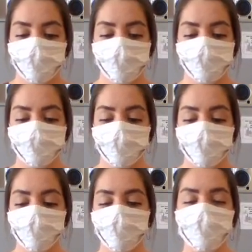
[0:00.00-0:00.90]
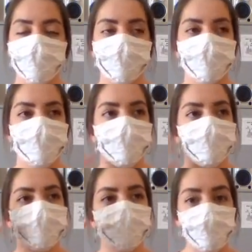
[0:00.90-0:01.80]
right? All that
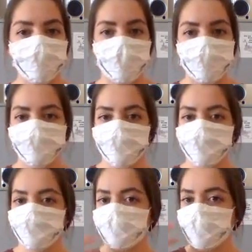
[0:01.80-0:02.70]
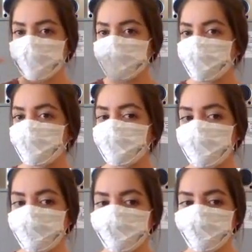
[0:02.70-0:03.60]
thought process and that
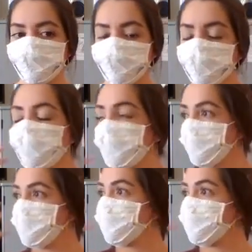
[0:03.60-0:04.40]
thinking, we can get